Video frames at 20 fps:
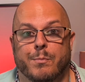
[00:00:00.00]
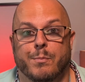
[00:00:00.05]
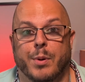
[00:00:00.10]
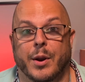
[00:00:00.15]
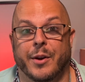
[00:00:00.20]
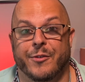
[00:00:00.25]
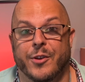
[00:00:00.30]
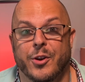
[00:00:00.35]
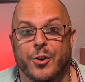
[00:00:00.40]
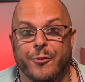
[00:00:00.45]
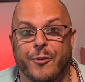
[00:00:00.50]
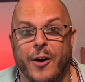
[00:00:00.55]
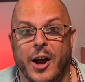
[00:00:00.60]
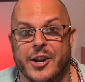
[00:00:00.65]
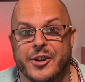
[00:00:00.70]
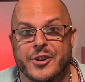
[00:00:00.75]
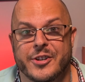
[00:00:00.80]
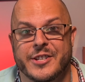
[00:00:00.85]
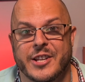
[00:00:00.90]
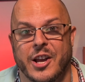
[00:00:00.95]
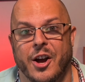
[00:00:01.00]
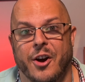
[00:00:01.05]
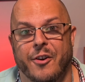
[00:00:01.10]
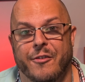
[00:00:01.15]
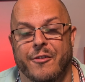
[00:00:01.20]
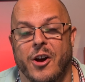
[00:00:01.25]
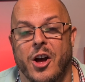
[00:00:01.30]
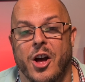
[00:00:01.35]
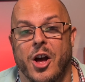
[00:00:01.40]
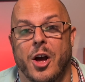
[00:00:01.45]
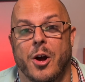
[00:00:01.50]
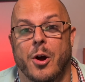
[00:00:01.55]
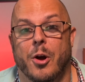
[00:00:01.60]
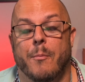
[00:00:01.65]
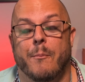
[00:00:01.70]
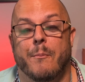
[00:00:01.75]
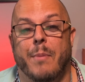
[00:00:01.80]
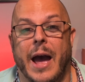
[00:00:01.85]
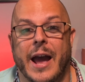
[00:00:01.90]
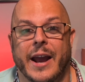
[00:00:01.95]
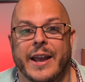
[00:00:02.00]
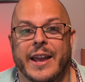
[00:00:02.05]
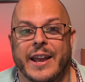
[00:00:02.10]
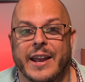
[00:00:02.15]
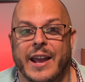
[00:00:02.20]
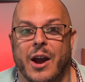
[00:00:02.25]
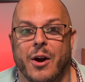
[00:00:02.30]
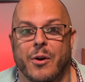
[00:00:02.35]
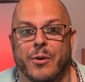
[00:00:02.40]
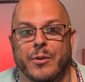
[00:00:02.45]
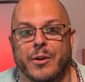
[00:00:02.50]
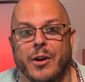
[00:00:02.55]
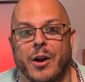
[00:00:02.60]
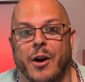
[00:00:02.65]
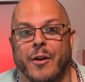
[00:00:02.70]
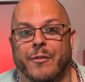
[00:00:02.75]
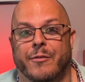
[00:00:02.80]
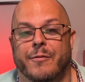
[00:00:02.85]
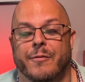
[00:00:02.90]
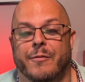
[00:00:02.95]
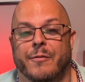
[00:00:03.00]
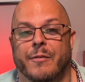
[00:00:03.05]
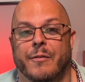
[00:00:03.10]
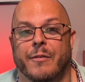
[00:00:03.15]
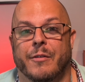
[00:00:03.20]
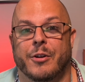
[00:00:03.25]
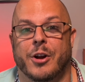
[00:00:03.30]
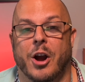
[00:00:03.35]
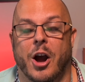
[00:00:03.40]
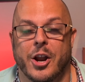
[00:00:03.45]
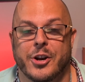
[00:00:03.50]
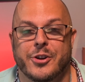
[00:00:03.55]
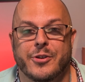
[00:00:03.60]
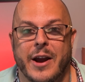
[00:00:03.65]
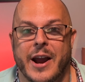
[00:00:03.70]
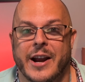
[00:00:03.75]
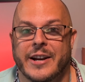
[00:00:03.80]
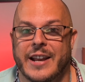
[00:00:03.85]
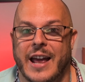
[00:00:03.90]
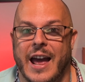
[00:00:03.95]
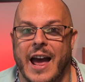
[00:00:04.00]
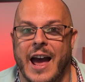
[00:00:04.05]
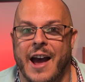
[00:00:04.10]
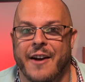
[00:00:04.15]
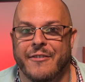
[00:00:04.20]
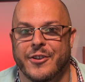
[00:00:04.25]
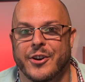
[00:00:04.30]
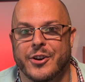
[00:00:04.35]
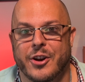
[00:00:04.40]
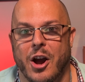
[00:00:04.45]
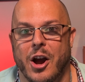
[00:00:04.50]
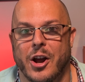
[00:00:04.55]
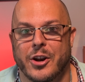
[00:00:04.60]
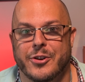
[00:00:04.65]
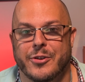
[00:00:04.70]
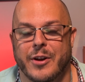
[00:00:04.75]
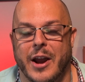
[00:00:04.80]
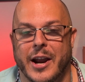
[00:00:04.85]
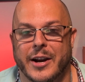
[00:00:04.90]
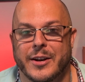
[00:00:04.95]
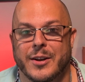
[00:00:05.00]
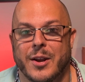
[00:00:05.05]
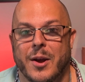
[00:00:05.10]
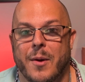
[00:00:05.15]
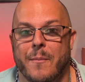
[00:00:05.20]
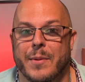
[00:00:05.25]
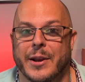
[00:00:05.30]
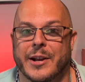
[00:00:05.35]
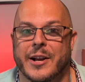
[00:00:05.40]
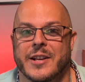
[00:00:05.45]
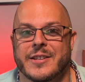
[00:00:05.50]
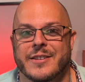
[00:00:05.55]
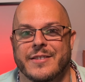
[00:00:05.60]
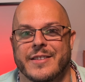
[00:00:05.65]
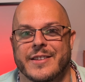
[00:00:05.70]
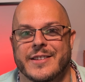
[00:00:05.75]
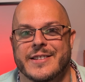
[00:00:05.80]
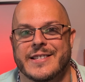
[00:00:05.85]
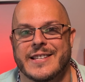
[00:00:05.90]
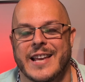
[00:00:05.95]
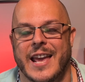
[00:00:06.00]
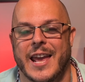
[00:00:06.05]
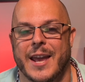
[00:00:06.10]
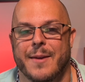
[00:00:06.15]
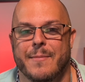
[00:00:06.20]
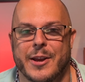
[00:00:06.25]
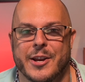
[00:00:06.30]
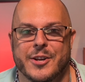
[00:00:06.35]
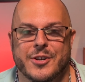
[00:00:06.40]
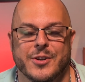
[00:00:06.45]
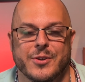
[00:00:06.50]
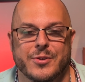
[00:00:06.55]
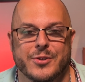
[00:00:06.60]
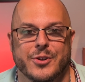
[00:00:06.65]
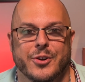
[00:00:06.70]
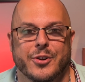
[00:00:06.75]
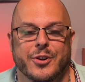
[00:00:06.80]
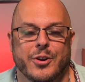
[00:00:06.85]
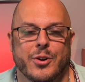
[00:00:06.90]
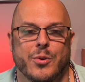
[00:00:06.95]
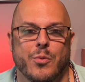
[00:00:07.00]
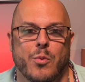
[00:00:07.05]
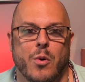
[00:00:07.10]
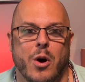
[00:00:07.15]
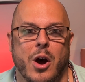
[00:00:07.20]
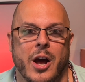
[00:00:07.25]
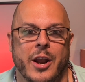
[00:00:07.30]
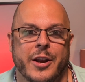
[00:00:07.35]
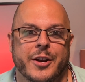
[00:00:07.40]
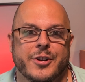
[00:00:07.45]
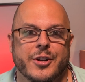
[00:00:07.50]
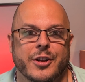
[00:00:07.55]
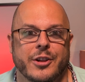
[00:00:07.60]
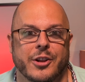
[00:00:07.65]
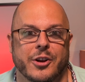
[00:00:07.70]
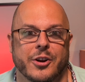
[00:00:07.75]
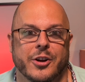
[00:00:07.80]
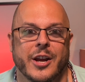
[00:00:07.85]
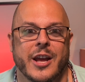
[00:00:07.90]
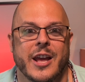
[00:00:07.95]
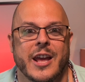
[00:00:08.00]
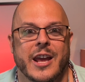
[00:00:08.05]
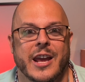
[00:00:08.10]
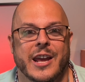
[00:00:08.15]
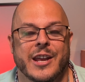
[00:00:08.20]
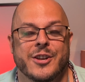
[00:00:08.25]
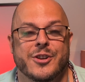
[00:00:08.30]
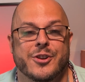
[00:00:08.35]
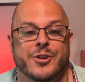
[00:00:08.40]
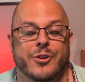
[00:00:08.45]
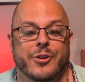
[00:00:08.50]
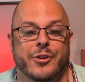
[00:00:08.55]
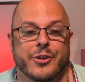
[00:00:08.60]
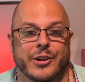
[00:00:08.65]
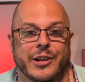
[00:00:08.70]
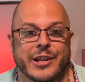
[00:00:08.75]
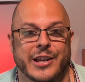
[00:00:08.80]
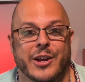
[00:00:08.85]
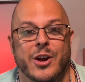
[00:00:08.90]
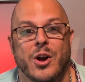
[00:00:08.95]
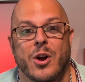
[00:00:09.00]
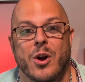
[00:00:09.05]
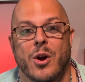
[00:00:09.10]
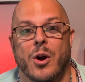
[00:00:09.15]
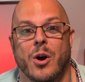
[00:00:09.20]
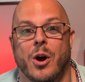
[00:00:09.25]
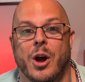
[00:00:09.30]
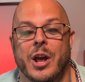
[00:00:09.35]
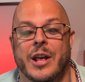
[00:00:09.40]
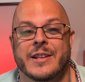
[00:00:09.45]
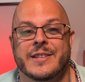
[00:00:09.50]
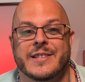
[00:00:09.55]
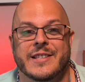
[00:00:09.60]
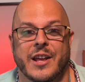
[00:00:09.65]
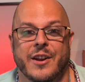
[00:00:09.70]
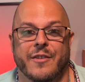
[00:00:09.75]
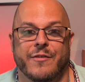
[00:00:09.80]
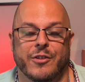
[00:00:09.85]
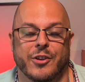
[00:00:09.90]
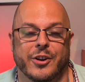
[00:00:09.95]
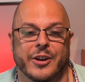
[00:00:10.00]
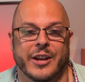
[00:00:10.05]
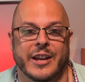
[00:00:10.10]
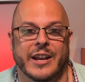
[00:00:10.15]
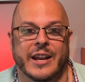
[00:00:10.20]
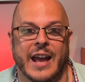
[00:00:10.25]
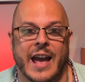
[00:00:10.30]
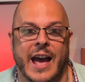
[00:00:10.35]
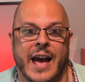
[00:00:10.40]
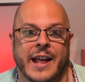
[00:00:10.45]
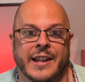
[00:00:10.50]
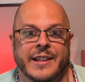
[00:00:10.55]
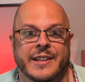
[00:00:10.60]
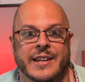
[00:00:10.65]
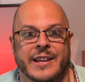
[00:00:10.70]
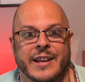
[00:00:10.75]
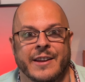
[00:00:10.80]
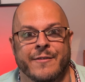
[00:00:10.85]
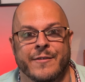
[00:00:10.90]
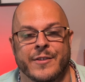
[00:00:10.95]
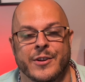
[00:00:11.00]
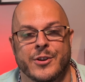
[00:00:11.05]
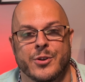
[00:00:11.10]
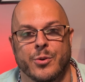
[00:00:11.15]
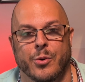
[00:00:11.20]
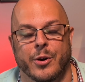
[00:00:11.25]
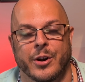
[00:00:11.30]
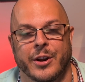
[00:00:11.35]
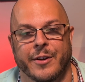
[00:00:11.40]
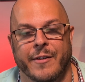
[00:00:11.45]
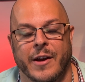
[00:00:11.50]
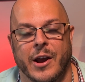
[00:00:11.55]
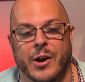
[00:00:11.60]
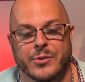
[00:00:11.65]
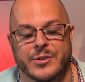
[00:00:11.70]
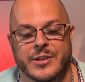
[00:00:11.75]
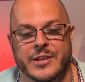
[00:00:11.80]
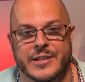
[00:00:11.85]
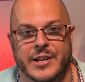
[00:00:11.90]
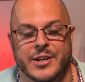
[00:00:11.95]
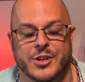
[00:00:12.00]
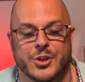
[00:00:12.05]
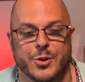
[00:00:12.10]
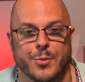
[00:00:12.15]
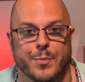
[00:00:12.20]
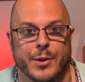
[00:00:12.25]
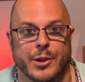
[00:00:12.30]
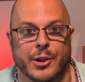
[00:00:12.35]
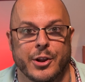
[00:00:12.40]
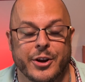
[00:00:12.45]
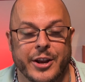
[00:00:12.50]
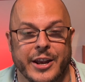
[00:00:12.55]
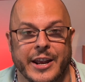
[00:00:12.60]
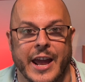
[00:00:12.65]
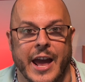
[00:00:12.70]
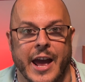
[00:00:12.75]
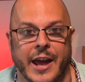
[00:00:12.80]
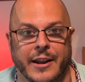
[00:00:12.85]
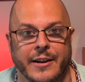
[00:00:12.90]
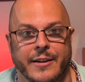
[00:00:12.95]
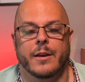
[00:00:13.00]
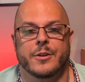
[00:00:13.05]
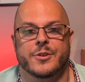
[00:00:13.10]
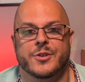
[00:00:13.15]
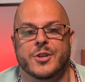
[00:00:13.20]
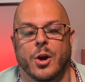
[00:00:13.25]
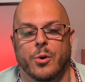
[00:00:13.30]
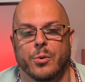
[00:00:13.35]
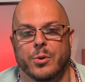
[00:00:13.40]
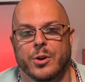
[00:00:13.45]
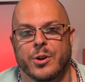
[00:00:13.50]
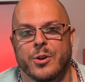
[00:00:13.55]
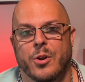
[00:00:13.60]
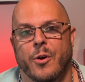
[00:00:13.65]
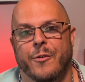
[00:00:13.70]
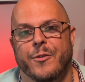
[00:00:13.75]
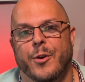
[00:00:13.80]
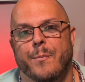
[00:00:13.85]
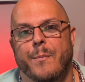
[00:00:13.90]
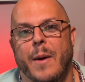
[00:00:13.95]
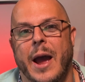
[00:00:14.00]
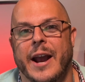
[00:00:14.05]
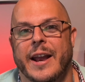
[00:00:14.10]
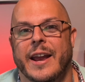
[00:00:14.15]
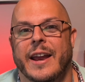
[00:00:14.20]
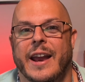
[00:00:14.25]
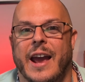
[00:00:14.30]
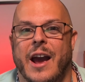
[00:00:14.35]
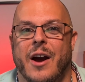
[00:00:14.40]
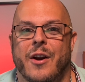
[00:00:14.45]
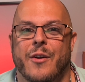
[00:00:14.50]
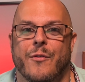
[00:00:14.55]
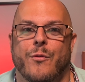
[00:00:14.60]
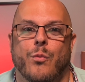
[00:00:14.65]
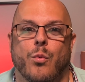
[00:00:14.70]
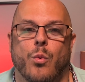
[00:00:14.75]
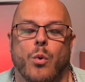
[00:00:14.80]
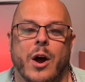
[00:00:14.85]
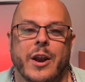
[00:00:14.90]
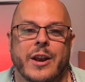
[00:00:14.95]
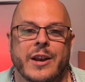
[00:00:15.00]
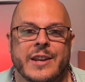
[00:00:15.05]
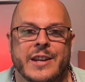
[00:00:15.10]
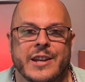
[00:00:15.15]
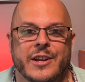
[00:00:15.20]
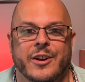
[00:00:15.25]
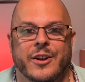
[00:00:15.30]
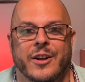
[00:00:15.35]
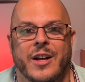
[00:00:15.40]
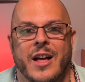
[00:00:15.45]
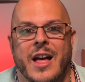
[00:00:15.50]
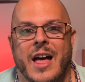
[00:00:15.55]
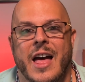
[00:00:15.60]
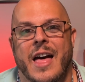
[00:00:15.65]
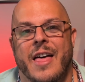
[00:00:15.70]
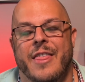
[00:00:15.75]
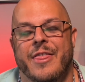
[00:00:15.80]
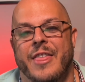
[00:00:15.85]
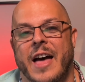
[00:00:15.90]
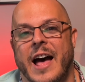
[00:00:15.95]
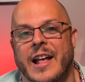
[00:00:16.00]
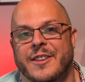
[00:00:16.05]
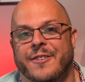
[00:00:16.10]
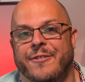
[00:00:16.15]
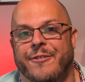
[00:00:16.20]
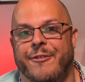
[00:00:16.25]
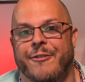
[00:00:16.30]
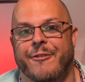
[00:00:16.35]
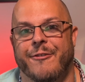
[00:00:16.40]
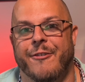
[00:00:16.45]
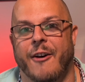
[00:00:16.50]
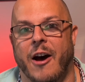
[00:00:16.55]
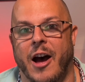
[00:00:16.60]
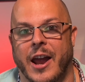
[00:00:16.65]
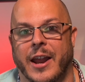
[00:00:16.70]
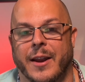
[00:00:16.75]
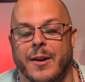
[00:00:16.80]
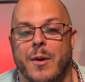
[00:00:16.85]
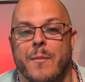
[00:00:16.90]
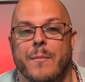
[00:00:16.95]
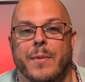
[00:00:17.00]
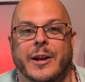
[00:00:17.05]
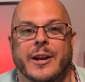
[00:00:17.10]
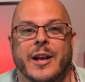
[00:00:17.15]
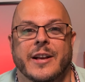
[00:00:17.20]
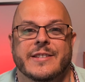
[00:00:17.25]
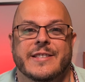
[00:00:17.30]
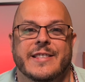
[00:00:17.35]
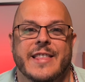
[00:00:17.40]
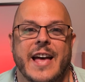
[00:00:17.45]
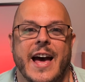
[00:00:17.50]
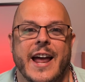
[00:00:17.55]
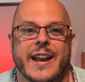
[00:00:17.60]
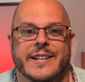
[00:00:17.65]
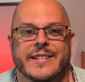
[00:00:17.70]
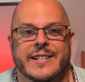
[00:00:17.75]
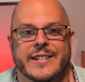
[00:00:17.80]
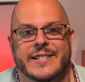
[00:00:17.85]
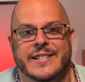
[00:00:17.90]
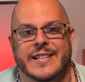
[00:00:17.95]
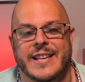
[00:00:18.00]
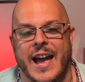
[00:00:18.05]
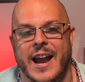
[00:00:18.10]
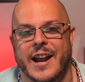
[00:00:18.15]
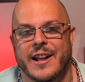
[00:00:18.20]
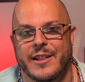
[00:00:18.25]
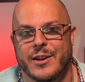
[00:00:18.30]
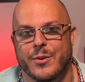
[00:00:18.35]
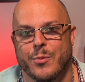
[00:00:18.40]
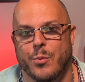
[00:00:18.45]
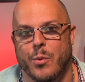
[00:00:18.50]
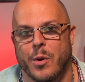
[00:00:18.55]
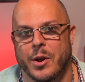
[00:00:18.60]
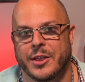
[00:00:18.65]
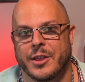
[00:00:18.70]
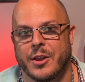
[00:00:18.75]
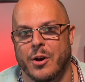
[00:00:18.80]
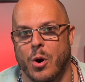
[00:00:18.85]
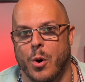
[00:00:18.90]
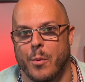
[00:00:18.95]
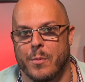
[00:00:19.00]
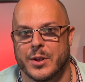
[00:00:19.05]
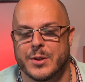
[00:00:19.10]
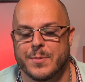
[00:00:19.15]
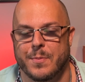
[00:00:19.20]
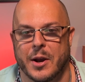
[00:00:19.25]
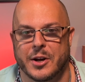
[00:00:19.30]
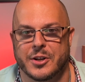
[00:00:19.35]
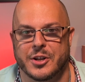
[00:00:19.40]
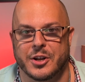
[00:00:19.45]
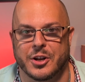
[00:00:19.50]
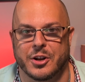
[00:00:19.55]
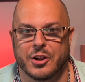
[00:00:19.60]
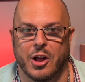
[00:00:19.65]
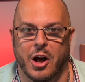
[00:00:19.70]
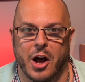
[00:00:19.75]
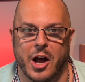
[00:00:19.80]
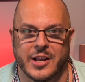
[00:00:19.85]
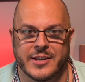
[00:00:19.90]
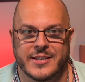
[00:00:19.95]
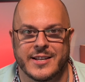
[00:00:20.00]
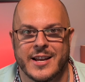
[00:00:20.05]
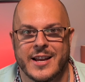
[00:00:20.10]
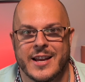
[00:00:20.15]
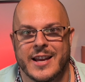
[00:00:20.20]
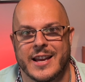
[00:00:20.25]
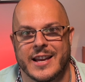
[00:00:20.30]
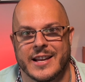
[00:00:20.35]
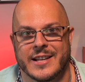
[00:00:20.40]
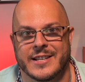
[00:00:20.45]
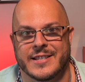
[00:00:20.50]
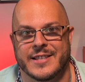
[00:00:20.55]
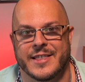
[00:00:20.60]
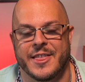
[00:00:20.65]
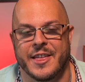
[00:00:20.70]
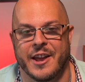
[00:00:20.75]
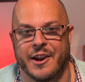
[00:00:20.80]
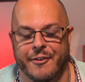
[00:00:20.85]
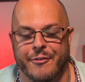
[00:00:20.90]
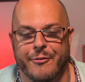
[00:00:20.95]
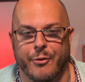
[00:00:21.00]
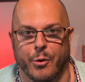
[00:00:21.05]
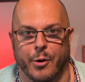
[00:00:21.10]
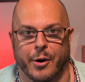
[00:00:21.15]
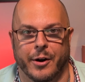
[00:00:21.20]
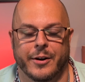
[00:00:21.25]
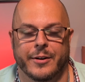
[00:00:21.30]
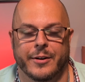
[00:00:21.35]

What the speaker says: But if you find yourself backing out of contract after contract because of the same issues, you're going to want to look internally instead of looking at the inventory of houses that you've been looking at. So, if you're backing out of one deal, that's fine, because that is exactly what the home inspection clause is there for.